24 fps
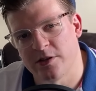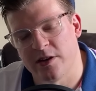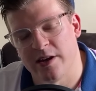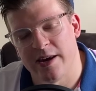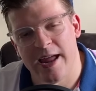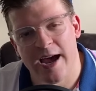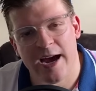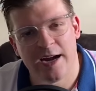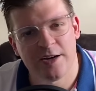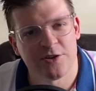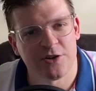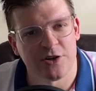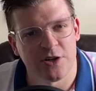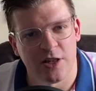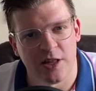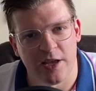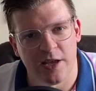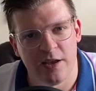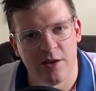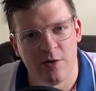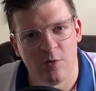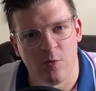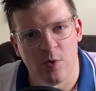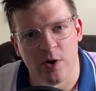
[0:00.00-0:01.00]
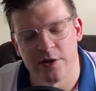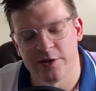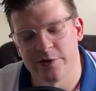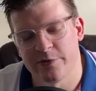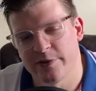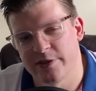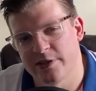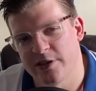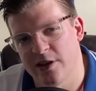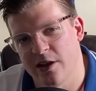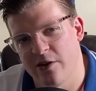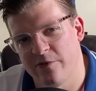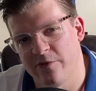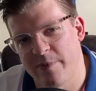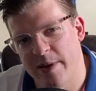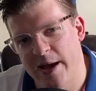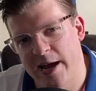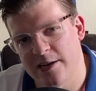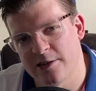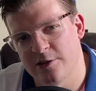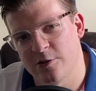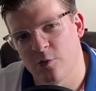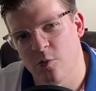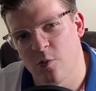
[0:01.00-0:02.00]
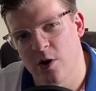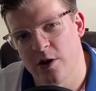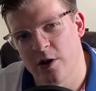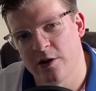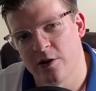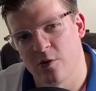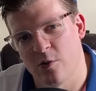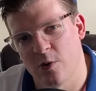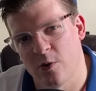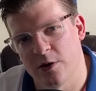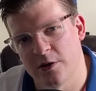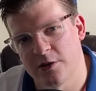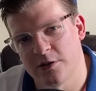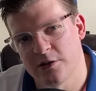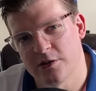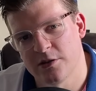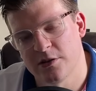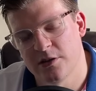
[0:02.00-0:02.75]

naturally want to resolve back to 1 chords,